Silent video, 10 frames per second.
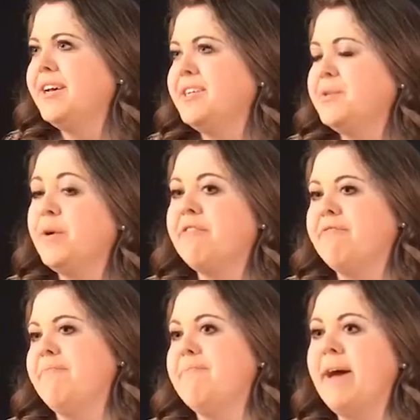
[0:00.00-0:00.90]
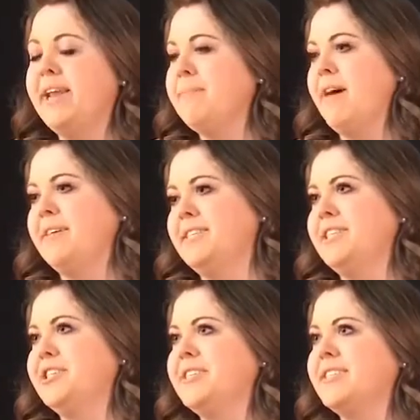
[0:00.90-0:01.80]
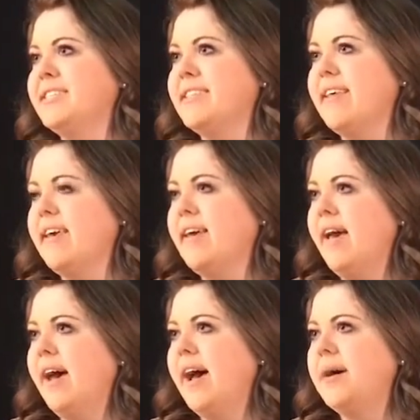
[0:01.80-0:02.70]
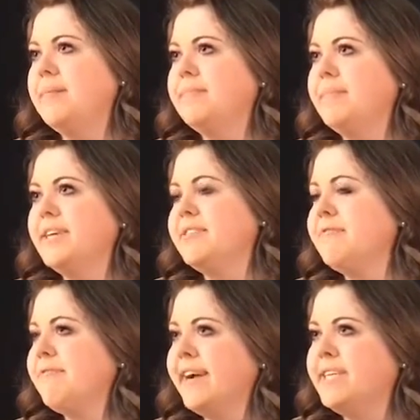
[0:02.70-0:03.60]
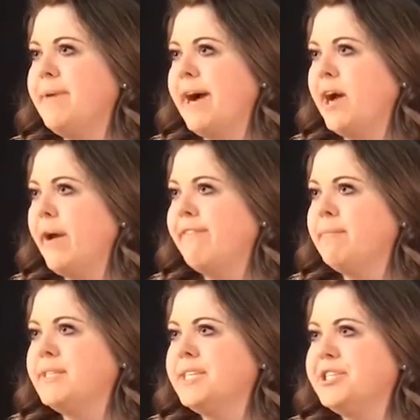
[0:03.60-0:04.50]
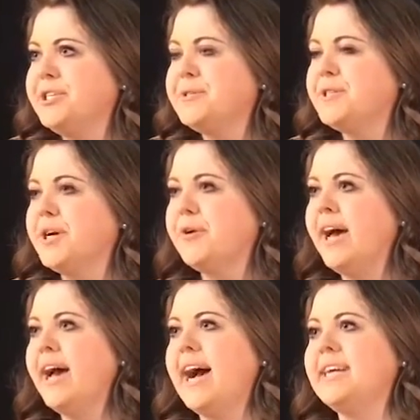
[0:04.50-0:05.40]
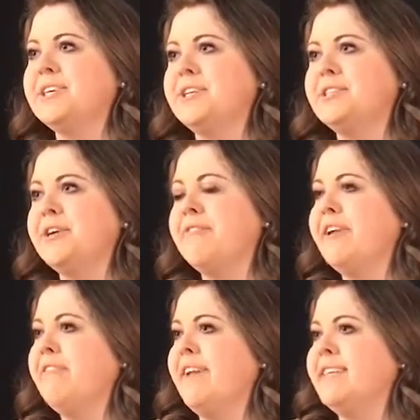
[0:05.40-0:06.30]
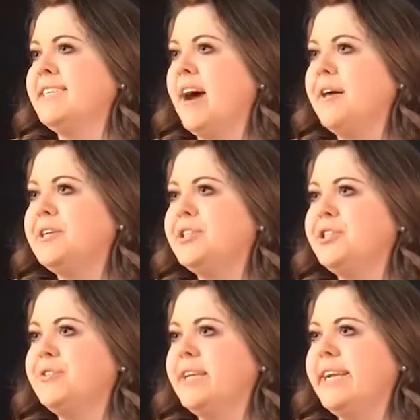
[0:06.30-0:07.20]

he's one of many politicians that um, not afraid to back away from this issue. So, as a conservative and as a college student,